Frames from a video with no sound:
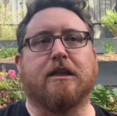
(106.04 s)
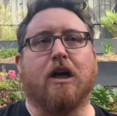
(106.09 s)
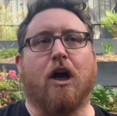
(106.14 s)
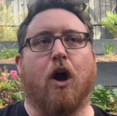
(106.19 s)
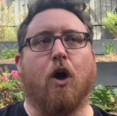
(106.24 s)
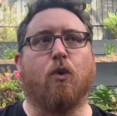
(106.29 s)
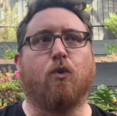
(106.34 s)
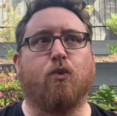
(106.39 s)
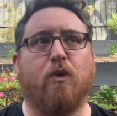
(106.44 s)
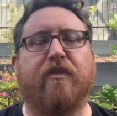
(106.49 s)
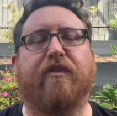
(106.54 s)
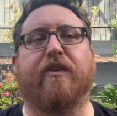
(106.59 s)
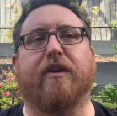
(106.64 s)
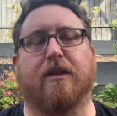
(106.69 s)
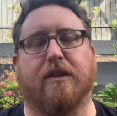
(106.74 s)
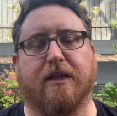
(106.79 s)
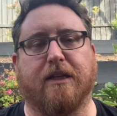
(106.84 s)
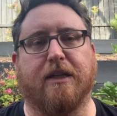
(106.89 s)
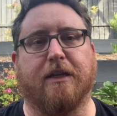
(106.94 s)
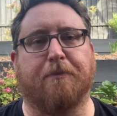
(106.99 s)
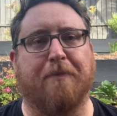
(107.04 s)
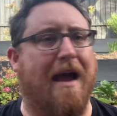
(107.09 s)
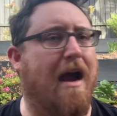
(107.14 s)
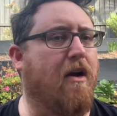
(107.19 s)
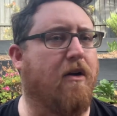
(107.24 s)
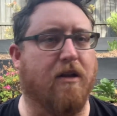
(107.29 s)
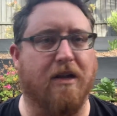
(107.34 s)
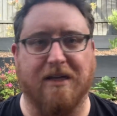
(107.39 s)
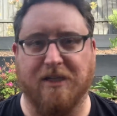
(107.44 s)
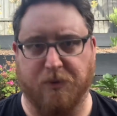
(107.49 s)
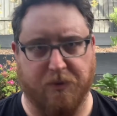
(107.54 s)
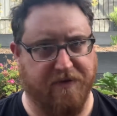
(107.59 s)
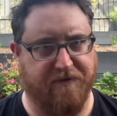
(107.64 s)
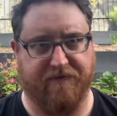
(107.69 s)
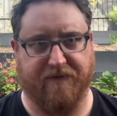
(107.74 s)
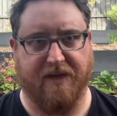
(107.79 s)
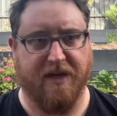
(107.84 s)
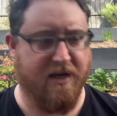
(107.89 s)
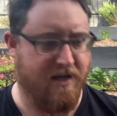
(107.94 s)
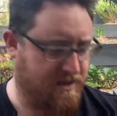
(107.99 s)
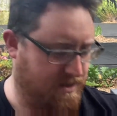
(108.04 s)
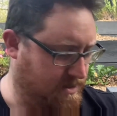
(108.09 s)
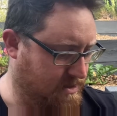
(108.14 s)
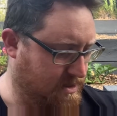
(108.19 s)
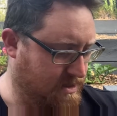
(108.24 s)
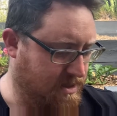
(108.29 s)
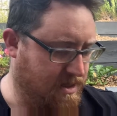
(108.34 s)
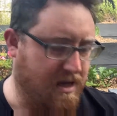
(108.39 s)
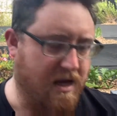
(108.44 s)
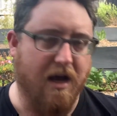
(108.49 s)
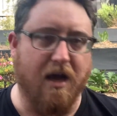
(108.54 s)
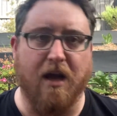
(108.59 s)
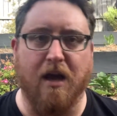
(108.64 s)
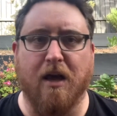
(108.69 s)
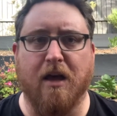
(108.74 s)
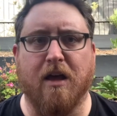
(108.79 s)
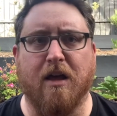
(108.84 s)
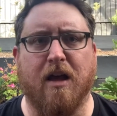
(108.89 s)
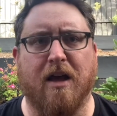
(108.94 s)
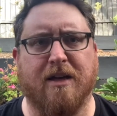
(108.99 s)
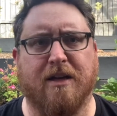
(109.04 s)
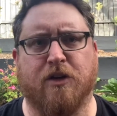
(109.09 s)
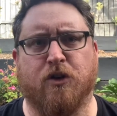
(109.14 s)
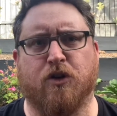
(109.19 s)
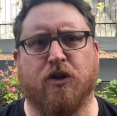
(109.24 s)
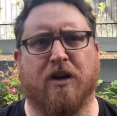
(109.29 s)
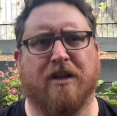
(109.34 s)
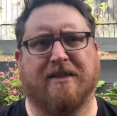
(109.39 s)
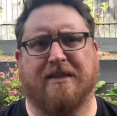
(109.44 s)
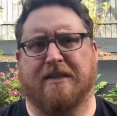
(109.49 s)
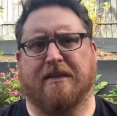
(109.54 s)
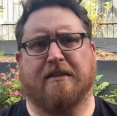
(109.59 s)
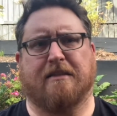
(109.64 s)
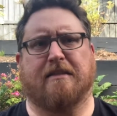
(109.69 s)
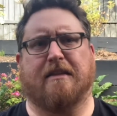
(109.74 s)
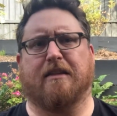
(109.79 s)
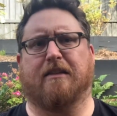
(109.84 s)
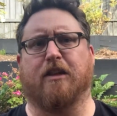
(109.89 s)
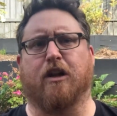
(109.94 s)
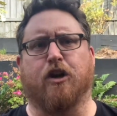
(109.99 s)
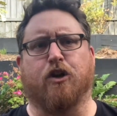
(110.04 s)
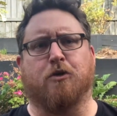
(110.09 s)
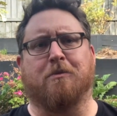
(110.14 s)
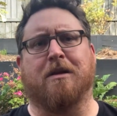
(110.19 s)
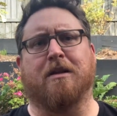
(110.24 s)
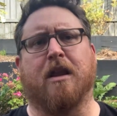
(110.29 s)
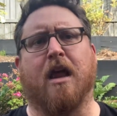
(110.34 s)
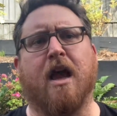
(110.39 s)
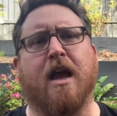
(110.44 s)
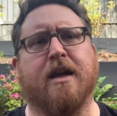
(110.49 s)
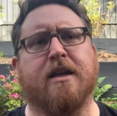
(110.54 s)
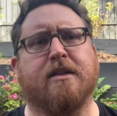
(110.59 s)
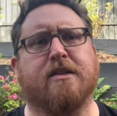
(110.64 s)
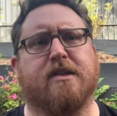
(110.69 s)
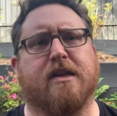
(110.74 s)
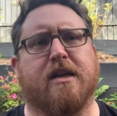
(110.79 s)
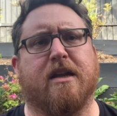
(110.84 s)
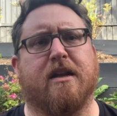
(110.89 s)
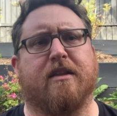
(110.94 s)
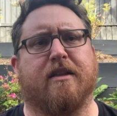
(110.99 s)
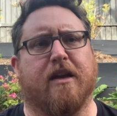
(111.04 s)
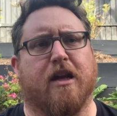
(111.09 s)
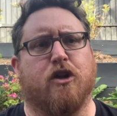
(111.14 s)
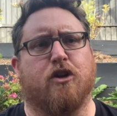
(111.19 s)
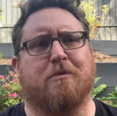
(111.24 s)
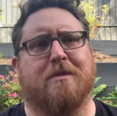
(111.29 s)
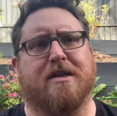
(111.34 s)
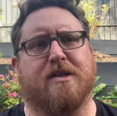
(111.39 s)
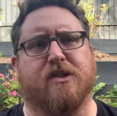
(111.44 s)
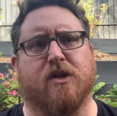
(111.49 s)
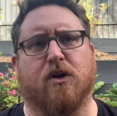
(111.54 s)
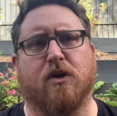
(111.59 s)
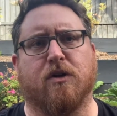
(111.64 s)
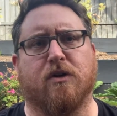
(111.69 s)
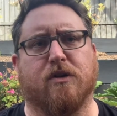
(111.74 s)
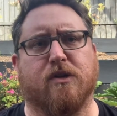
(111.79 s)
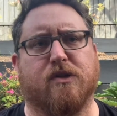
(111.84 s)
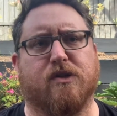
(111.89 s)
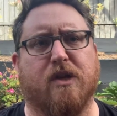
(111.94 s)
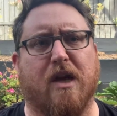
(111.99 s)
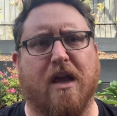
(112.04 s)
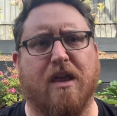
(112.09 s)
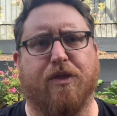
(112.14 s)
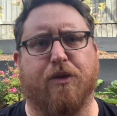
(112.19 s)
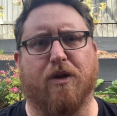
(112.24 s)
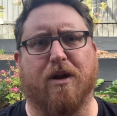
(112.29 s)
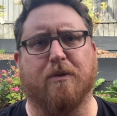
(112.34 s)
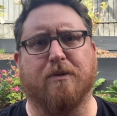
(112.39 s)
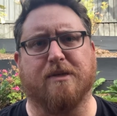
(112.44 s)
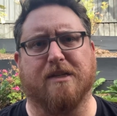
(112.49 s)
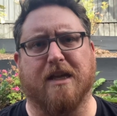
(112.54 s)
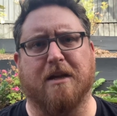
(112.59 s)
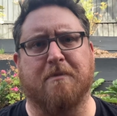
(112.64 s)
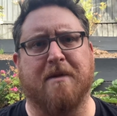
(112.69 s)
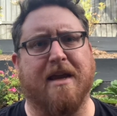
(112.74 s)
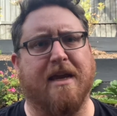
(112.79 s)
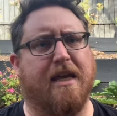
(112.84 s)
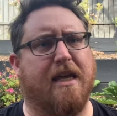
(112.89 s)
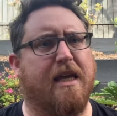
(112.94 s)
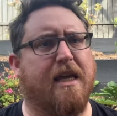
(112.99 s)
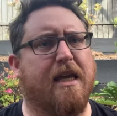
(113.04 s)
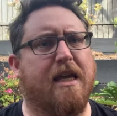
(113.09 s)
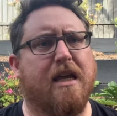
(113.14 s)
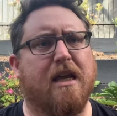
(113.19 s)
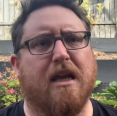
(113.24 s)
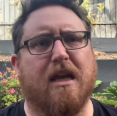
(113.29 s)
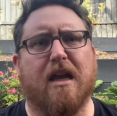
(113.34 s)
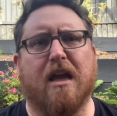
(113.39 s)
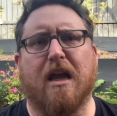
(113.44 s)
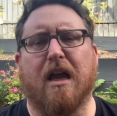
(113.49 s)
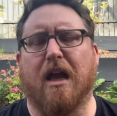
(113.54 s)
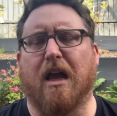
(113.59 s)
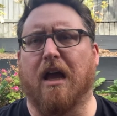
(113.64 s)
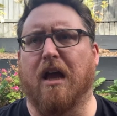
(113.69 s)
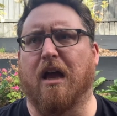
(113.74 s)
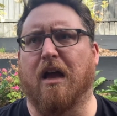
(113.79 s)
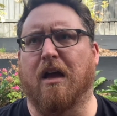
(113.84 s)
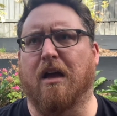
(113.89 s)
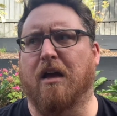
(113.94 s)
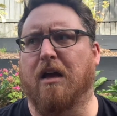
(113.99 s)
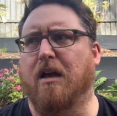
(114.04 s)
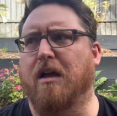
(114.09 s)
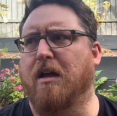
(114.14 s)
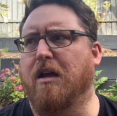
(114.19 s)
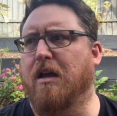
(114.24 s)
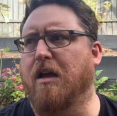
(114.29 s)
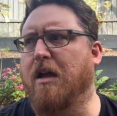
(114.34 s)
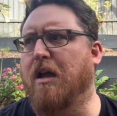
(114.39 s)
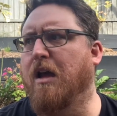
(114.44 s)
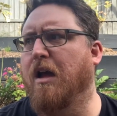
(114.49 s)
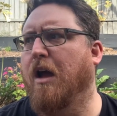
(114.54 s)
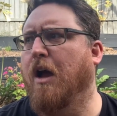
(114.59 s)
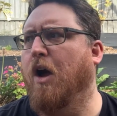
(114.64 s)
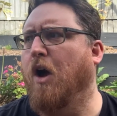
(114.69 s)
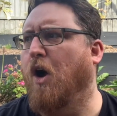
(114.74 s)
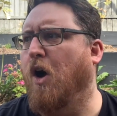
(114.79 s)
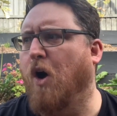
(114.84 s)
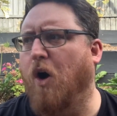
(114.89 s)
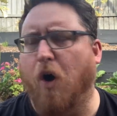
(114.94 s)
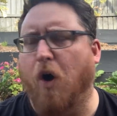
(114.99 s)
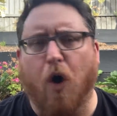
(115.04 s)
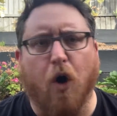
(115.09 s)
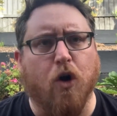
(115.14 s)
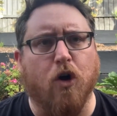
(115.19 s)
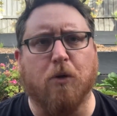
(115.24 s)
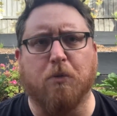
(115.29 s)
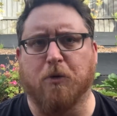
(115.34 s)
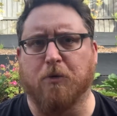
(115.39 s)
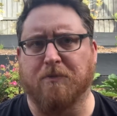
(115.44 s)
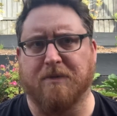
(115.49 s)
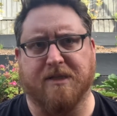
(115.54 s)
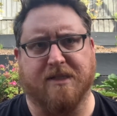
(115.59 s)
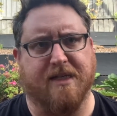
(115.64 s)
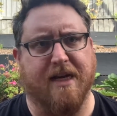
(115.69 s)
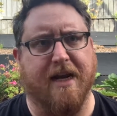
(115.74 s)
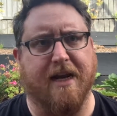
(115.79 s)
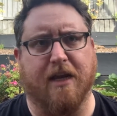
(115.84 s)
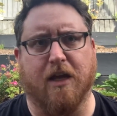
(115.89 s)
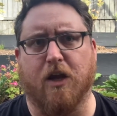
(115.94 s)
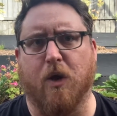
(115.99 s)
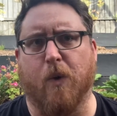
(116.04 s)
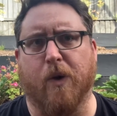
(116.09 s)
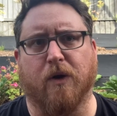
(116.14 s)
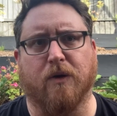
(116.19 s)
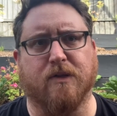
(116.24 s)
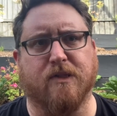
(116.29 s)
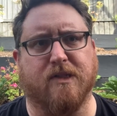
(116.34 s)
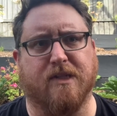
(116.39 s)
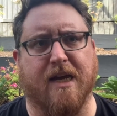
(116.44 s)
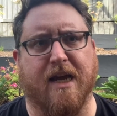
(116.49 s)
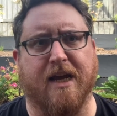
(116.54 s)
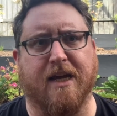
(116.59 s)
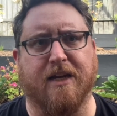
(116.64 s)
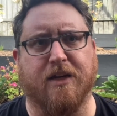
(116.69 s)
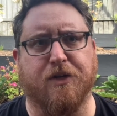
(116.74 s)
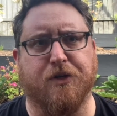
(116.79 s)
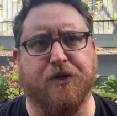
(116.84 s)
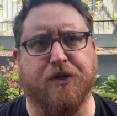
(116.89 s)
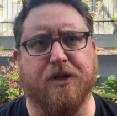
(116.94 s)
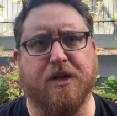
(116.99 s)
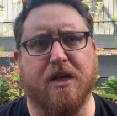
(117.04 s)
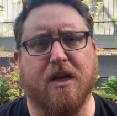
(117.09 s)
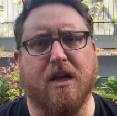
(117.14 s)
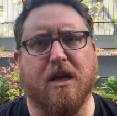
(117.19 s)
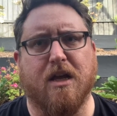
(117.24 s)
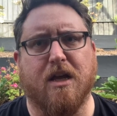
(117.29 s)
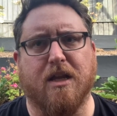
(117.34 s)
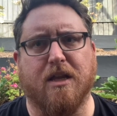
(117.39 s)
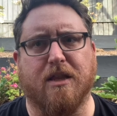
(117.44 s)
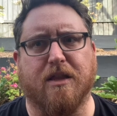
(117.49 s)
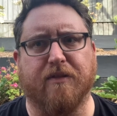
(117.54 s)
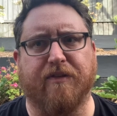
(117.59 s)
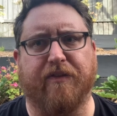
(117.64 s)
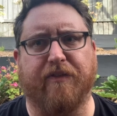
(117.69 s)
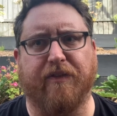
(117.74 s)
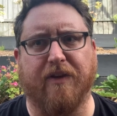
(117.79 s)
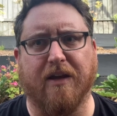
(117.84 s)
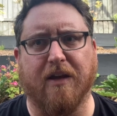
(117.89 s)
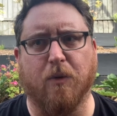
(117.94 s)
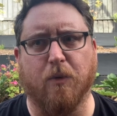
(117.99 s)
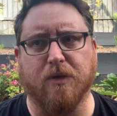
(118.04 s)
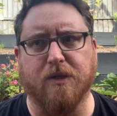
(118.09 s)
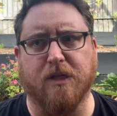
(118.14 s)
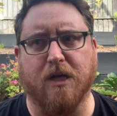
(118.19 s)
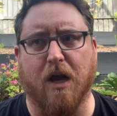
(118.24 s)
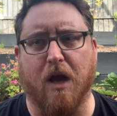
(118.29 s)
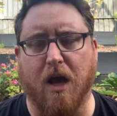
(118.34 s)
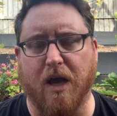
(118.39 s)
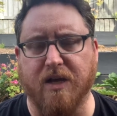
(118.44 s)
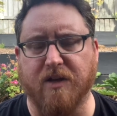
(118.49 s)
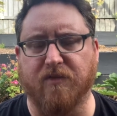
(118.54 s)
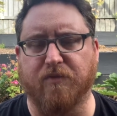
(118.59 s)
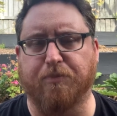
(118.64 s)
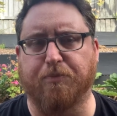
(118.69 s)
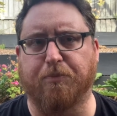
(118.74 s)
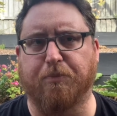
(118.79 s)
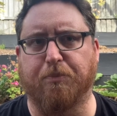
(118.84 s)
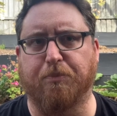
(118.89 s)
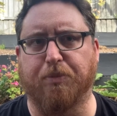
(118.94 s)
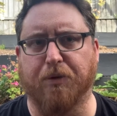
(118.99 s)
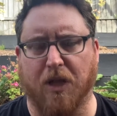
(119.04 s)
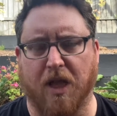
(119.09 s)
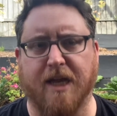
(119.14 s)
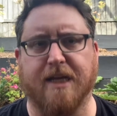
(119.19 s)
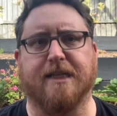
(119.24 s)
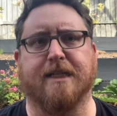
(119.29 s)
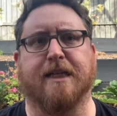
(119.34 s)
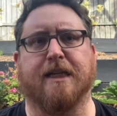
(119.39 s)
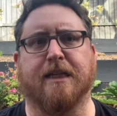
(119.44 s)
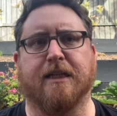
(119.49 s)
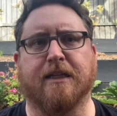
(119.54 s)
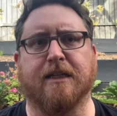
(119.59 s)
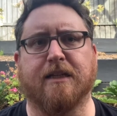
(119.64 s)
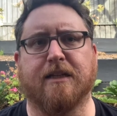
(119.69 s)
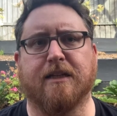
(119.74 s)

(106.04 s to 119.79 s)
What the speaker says: horrifically paralyzed with fear. I didn't think that I knew my lines. I didn't think I knew my songs. I thought I was going to make a horrible mistake going on stage. The fear was kind of blinding.